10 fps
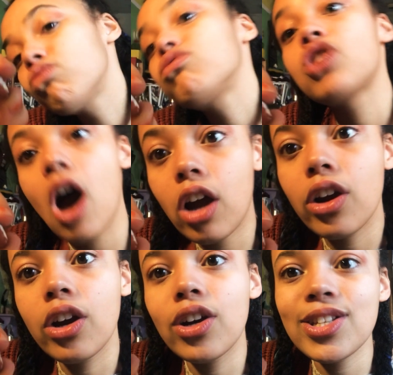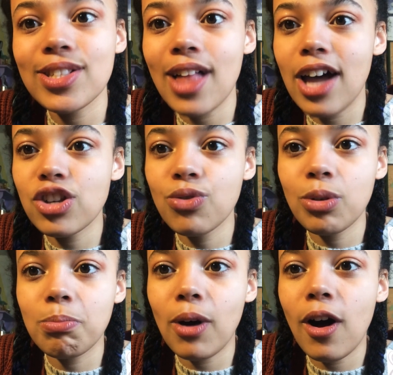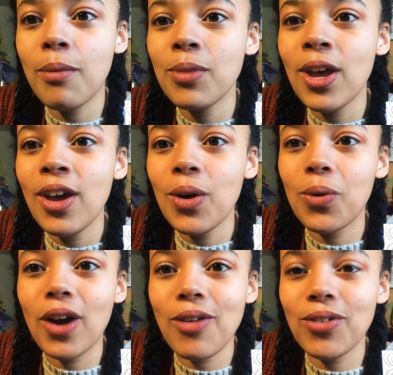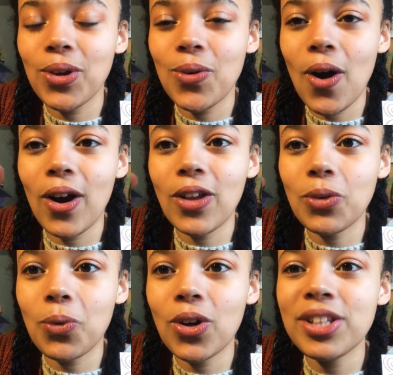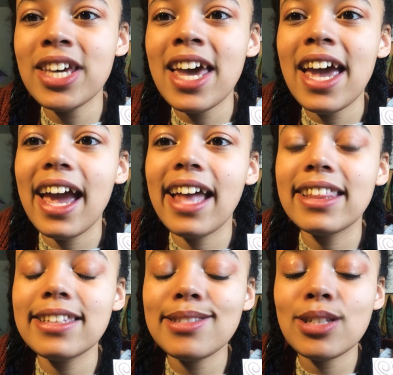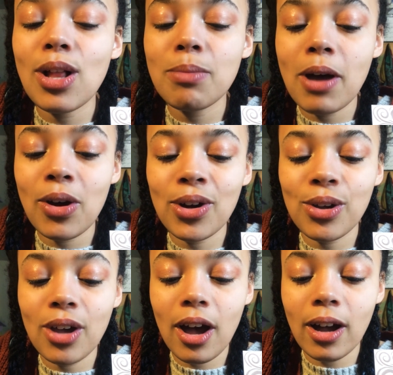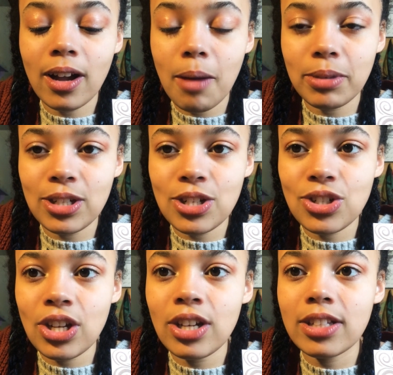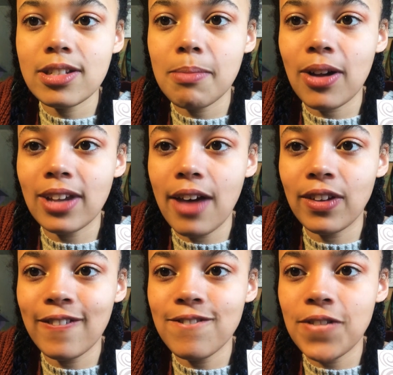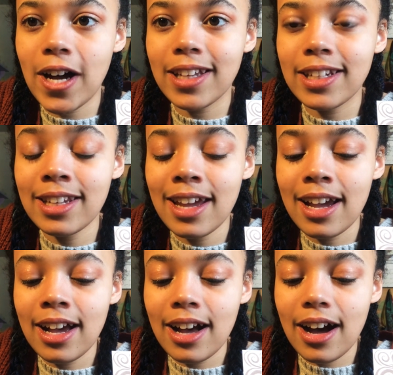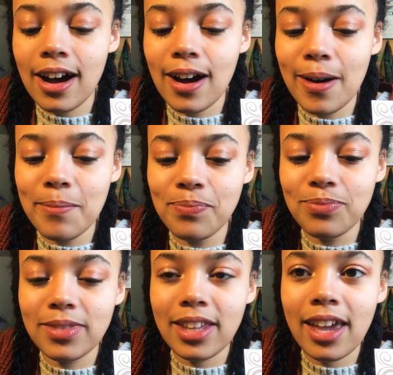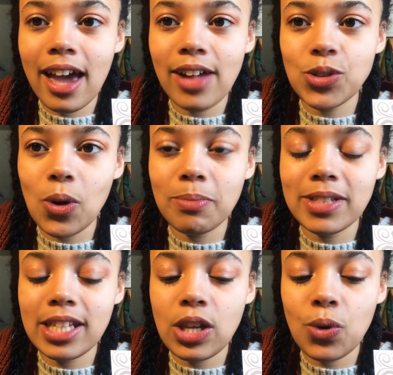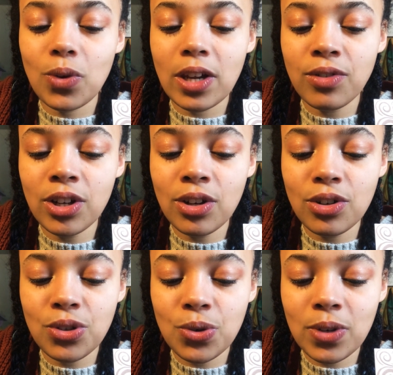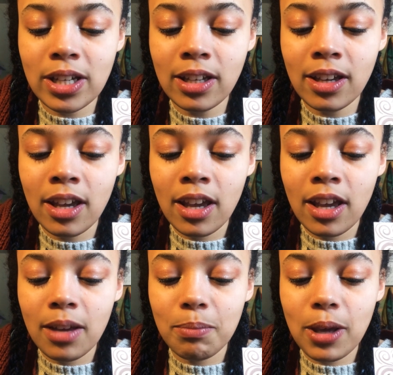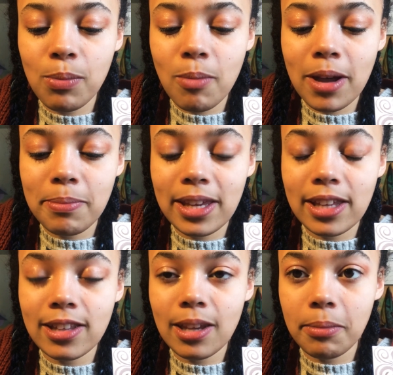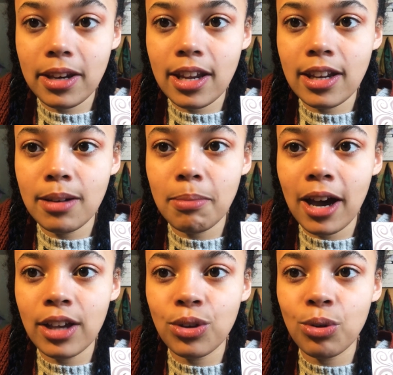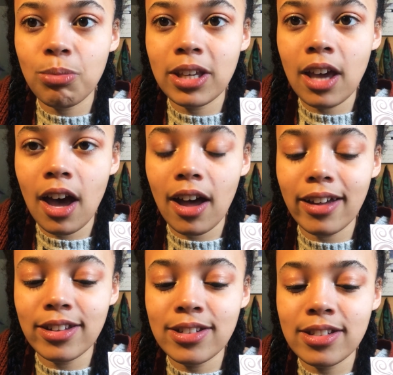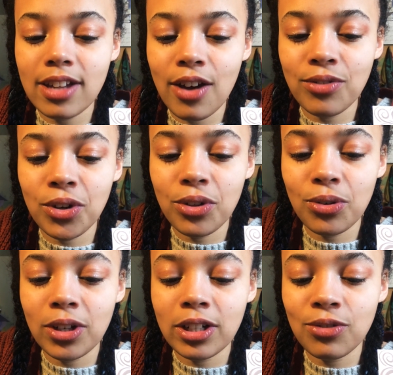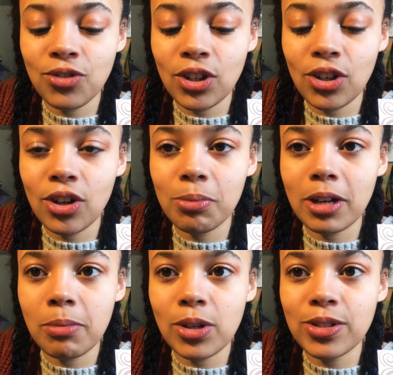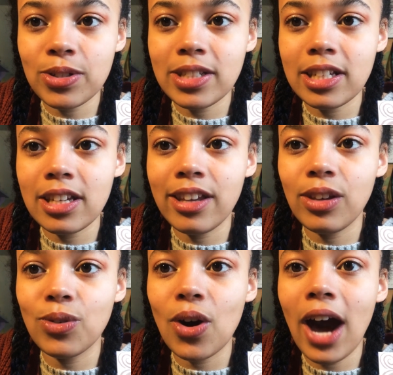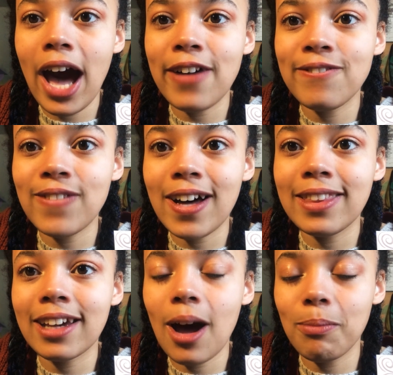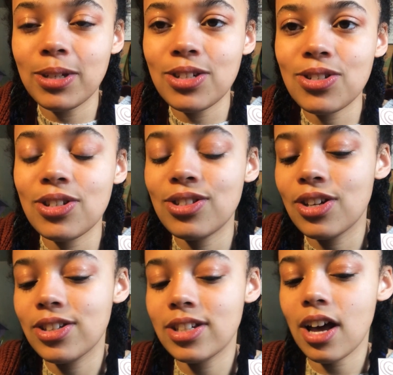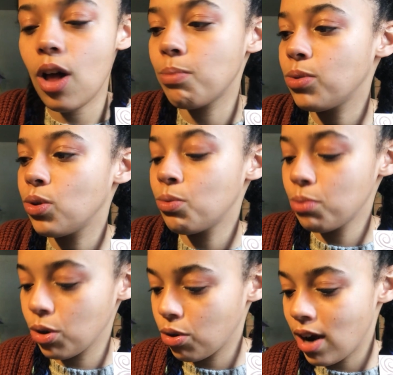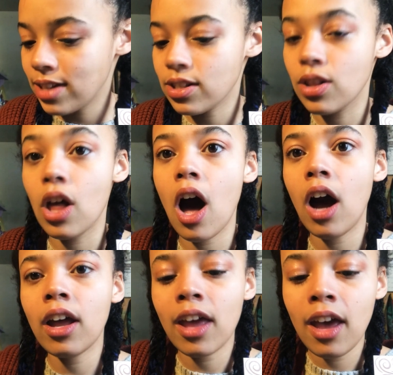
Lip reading: soccer/football, wherever you are in the world, and this is all about competition. It's about having fun. So I'm seeing whatever you're doing, people might be intimidated by you because of your authoritative figure, but I'm also seeing, have fun. The competition is there to help you progress along.